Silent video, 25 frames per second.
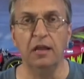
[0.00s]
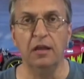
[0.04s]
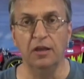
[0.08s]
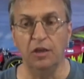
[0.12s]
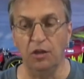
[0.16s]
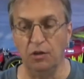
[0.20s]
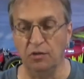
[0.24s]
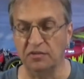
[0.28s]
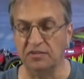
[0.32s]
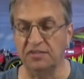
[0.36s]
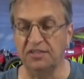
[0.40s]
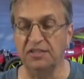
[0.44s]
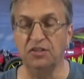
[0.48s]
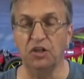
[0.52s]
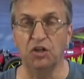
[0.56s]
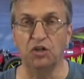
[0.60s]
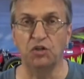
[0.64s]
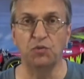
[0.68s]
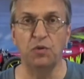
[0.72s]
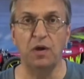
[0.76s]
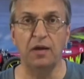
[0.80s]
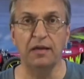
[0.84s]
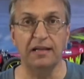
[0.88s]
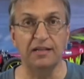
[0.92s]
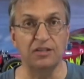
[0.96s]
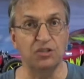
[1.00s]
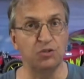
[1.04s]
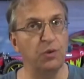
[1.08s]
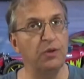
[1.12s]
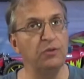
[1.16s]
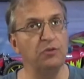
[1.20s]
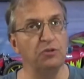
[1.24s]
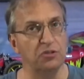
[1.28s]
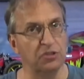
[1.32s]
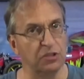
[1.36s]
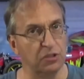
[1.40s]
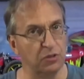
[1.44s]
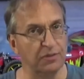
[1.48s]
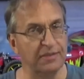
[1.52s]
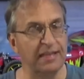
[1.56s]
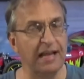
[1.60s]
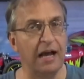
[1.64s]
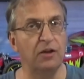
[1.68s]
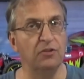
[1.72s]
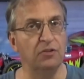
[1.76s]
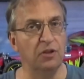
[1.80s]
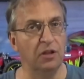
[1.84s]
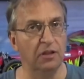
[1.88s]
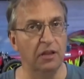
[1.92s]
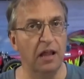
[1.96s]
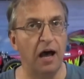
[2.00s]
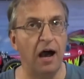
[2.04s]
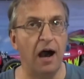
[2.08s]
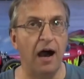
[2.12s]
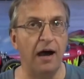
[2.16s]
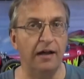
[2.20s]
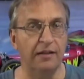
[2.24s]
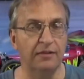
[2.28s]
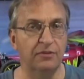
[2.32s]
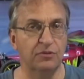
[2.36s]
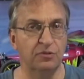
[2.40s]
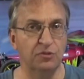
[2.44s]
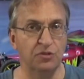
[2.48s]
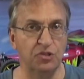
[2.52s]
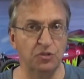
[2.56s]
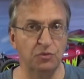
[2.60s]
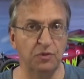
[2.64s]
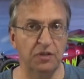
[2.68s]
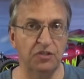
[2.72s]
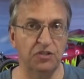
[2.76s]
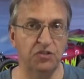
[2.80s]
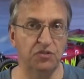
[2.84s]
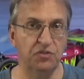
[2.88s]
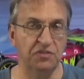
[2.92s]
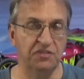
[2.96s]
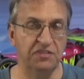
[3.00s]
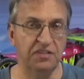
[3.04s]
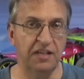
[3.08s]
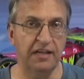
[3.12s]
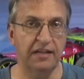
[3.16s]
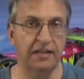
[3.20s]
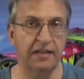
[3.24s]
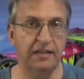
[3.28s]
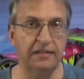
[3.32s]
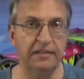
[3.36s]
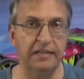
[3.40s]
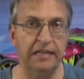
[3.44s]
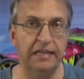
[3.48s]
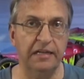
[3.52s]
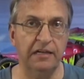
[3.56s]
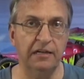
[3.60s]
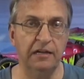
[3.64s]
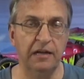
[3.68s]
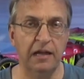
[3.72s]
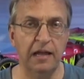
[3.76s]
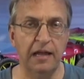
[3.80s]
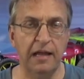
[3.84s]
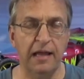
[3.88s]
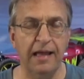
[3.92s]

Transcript: You'll see the truck is going to slow down a lot to switch to second gear,